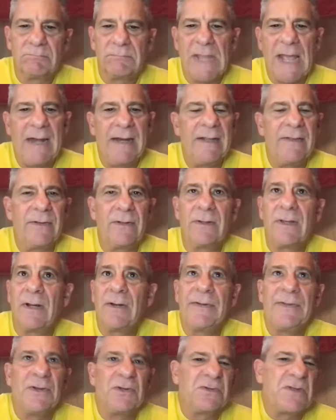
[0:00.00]
they're
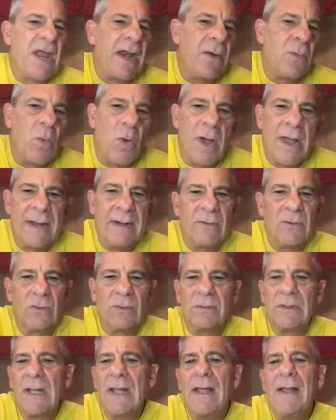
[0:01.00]
either 10-1,
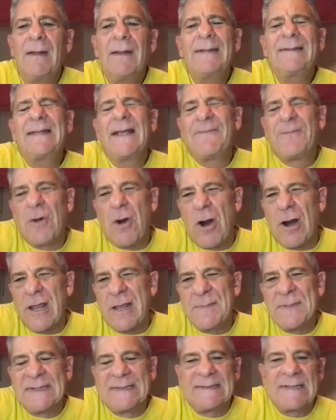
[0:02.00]
or let's say for
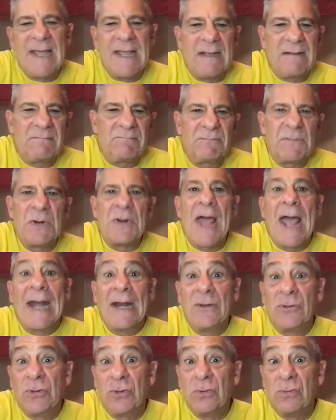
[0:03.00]
argument's sake, they're
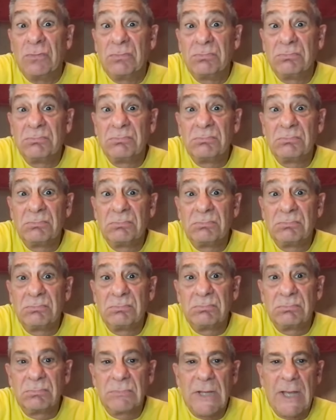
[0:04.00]
9-2.
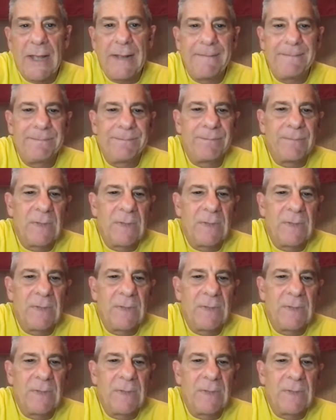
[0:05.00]
Okay.